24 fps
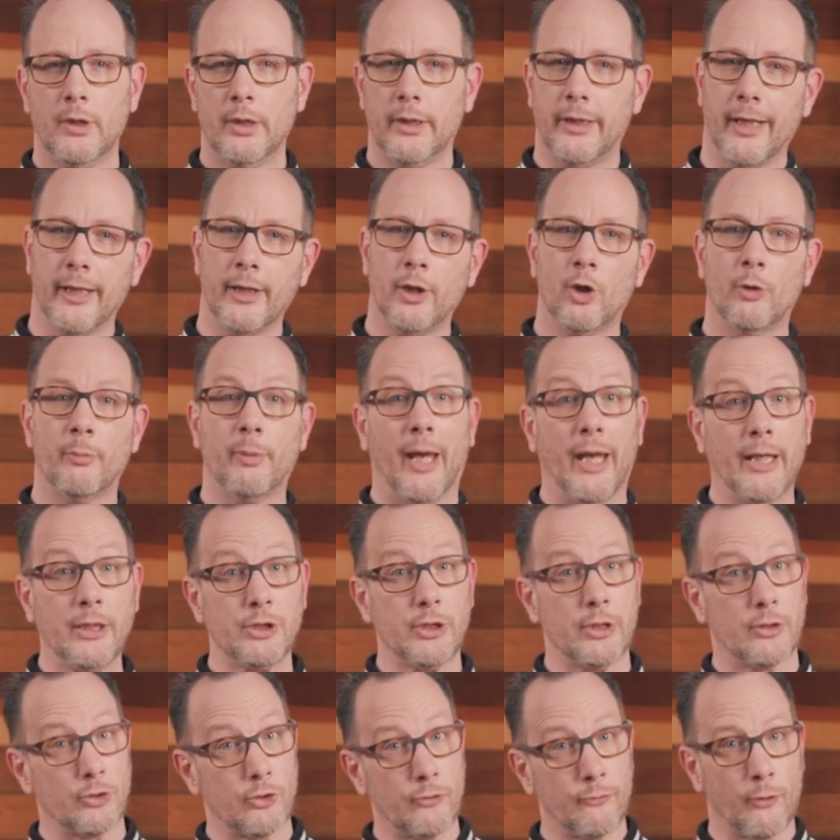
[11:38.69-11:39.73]
GitHub
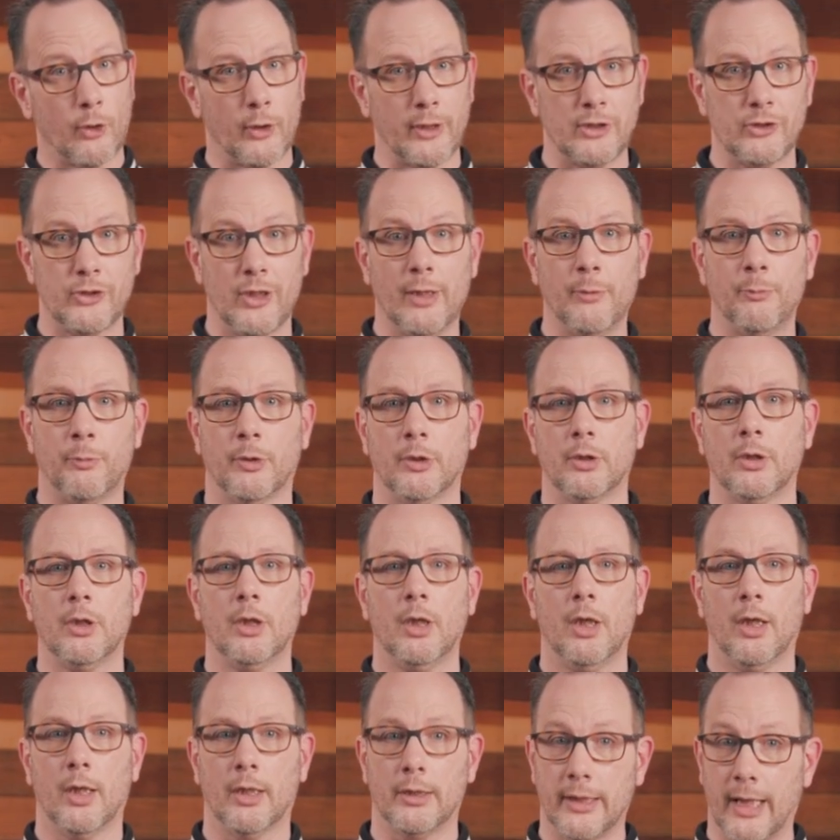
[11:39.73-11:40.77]
Actions, for example,
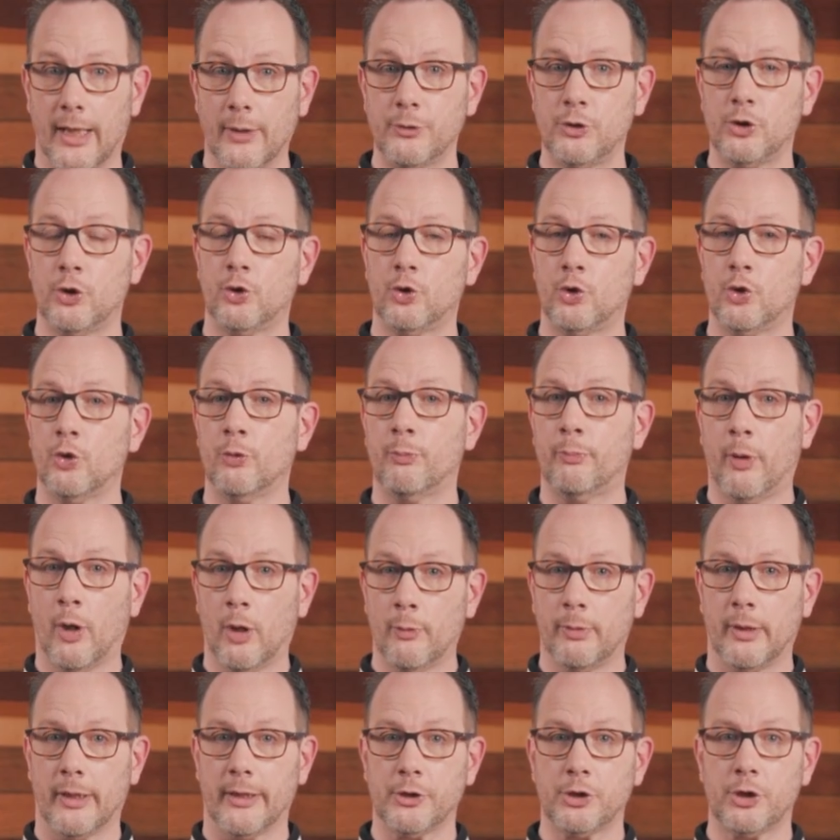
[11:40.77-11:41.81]
allows you to
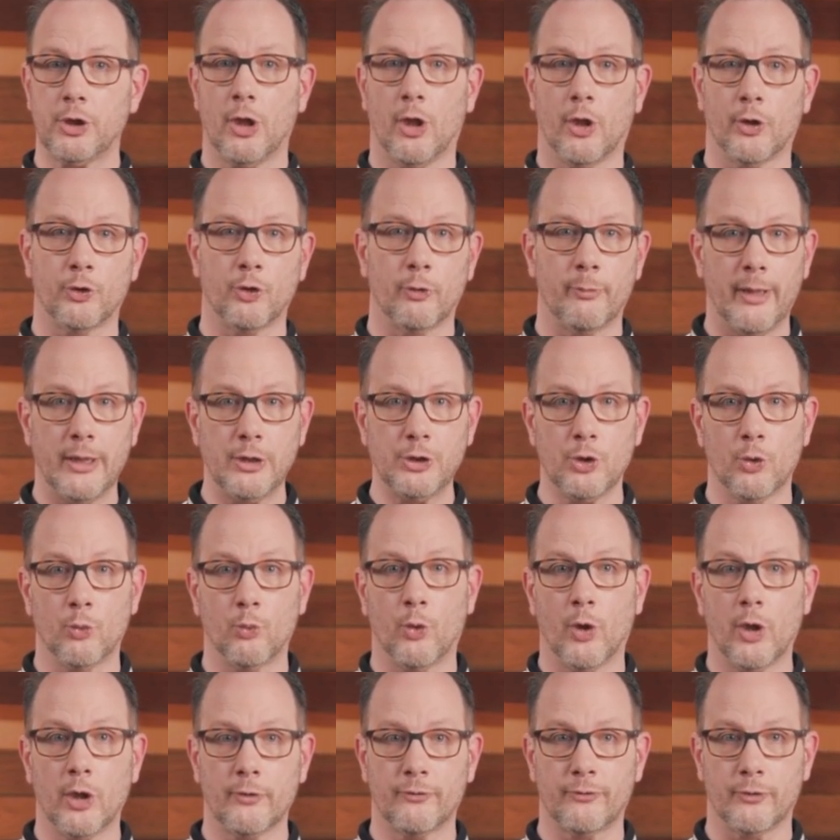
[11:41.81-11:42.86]
publish automation
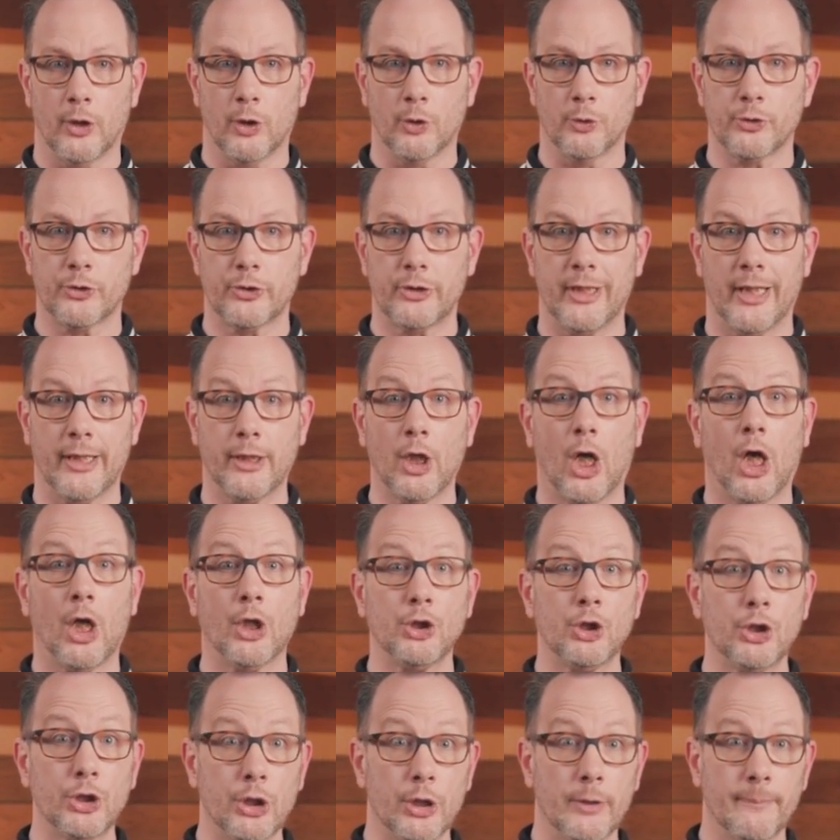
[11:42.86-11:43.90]
workflows that
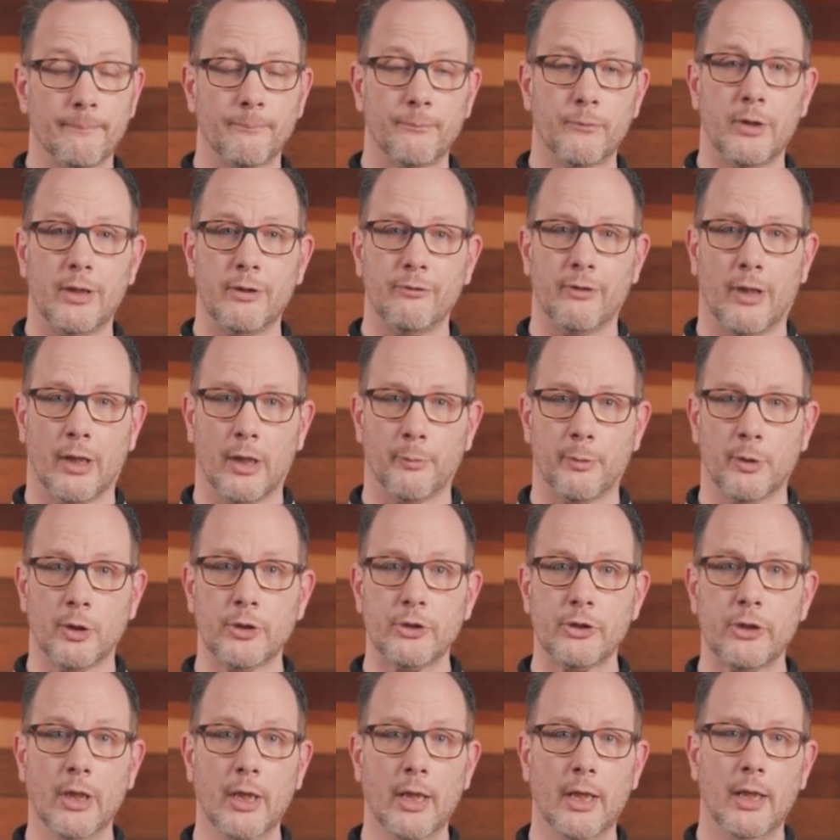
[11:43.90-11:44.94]
other
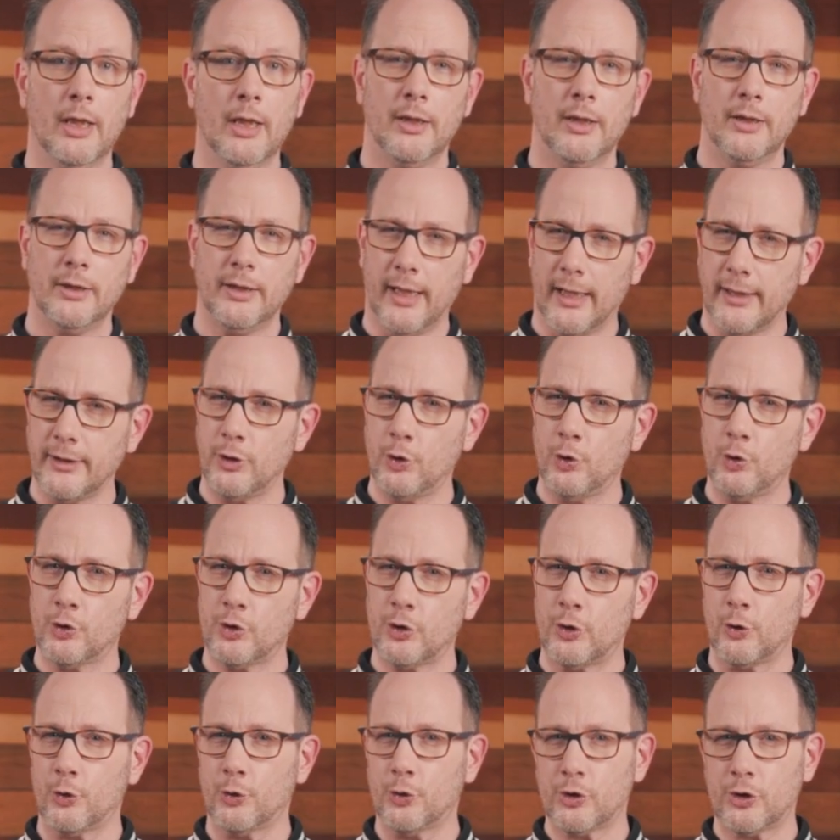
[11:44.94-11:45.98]
developers can use
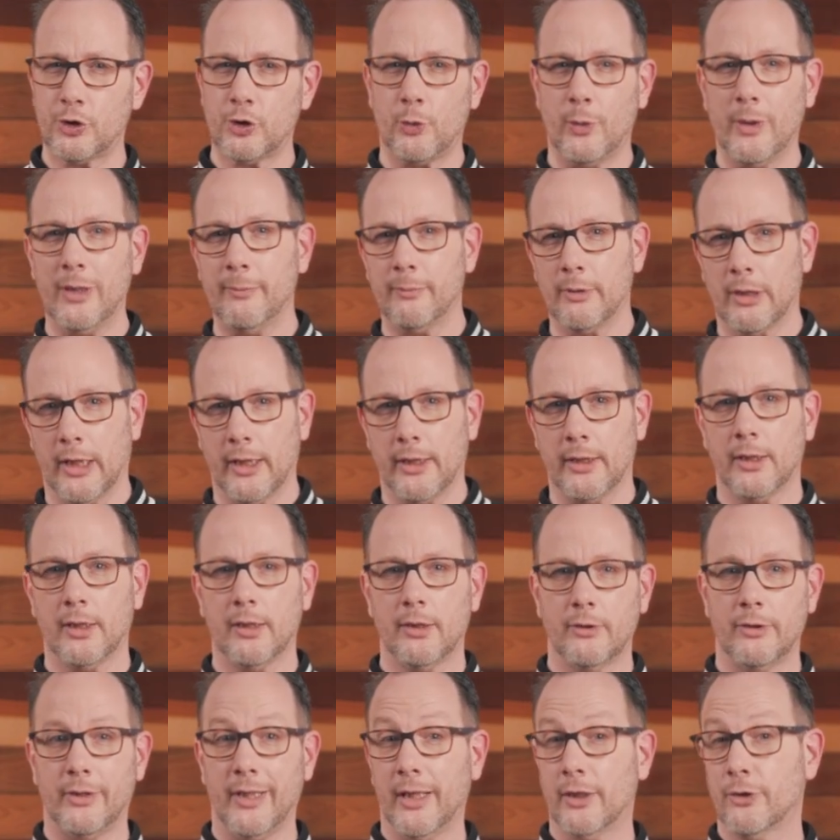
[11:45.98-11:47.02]
to streamline
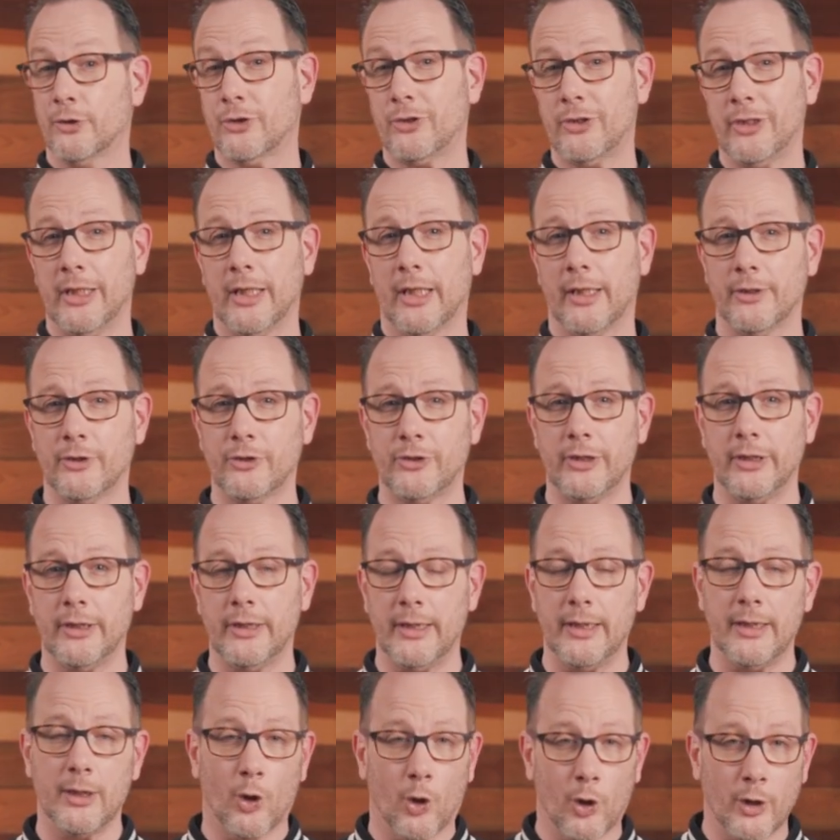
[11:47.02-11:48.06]
their
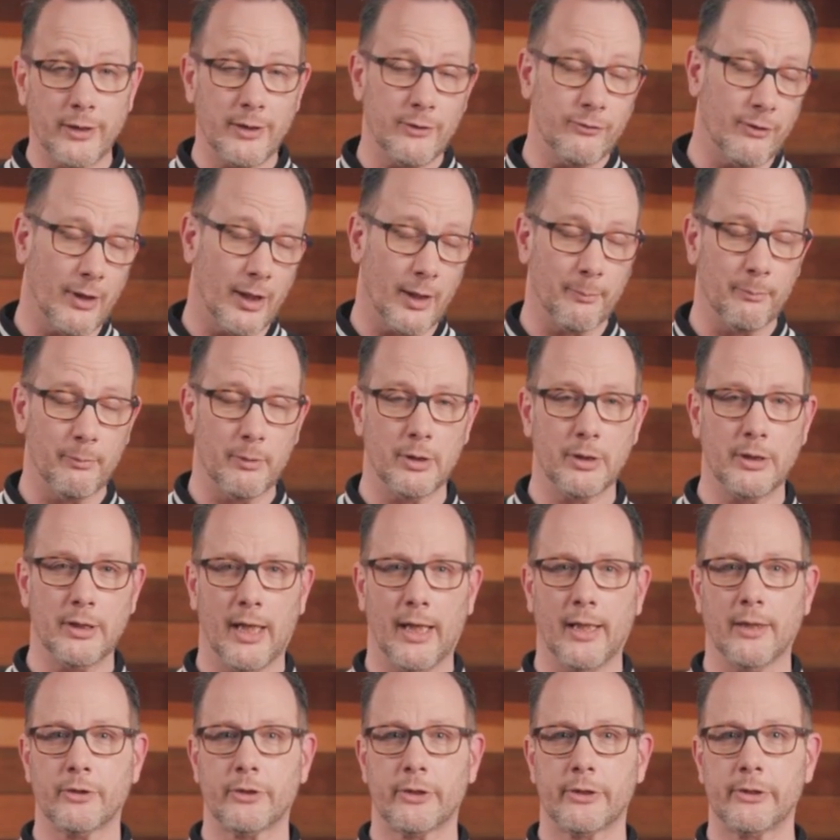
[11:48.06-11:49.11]
CI/CD or development
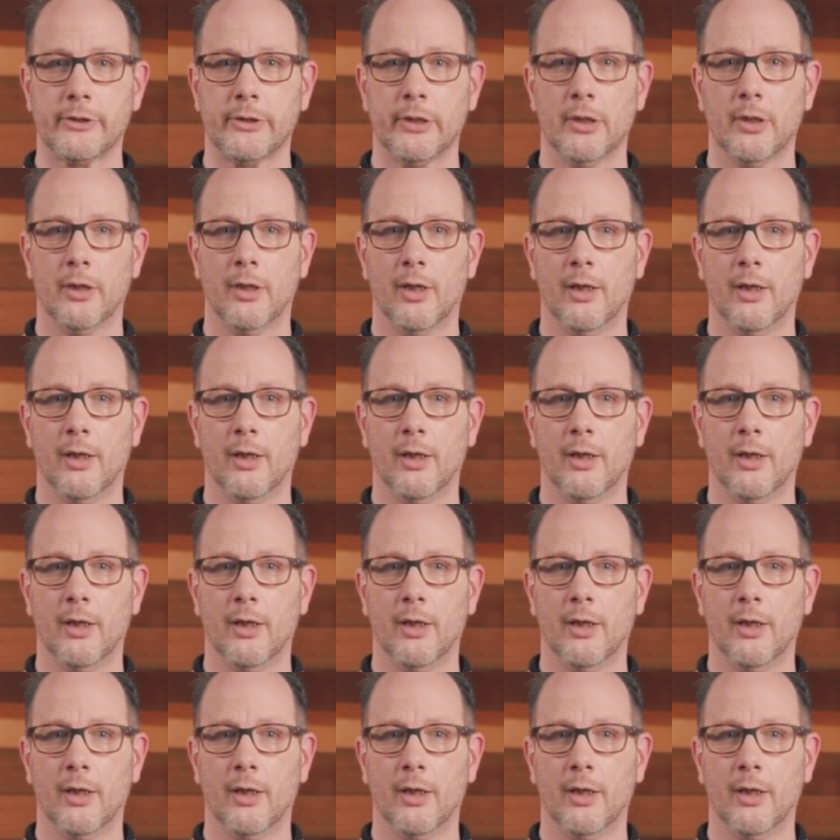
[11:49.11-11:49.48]
tasks.